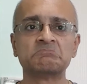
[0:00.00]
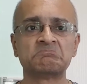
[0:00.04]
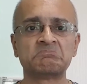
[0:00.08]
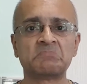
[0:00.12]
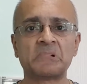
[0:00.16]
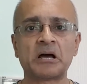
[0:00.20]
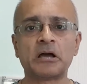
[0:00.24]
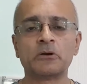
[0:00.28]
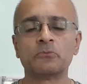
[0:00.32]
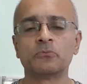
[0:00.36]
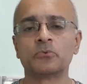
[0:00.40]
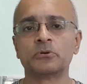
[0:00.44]

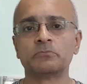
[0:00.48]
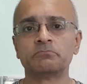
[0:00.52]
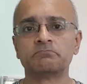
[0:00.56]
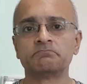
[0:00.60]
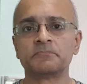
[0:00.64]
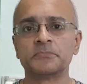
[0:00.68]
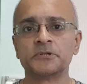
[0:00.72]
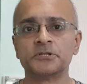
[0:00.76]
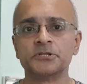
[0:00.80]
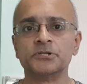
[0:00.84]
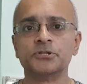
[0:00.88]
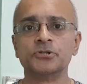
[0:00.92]
I would
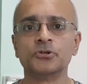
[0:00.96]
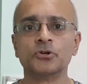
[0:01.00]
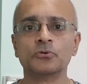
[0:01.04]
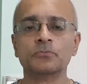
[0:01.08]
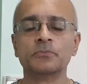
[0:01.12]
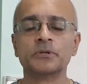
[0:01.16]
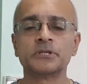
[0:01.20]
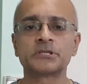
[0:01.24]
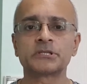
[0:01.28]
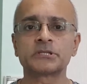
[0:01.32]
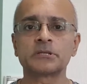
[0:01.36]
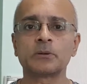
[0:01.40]
assume
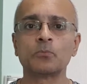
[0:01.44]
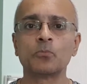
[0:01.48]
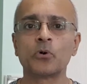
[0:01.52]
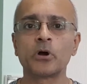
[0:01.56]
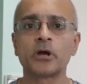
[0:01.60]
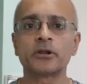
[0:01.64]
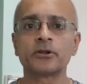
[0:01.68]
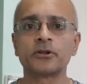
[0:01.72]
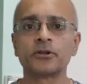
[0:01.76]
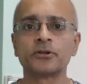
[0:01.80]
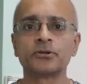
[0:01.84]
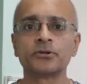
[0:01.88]
it's
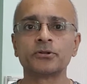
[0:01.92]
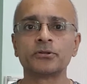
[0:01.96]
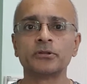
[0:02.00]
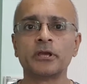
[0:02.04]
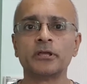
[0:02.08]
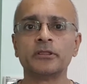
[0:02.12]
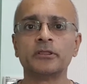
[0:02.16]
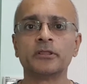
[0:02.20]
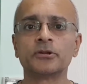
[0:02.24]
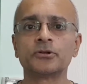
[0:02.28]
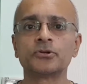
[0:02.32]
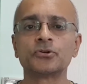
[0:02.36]
somewhere
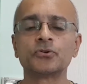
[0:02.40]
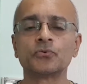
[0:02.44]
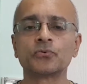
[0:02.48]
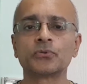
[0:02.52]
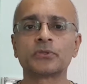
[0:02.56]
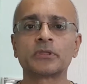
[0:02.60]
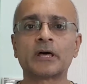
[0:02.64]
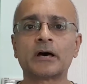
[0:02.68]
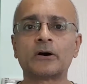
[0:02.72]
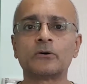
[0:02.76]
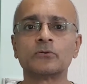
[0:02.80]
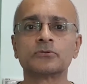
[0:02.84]
in the
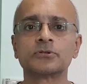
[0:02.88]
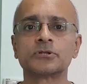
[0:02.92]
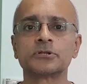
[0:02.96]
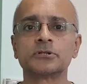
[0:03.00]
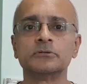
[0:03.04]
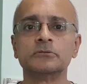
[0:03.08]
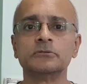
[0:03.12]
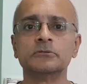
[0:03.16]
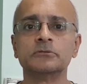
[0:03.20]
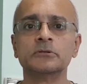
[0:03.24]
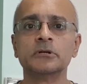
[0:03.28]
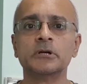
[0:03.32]

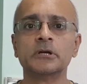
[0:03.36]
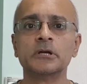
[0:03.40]
2000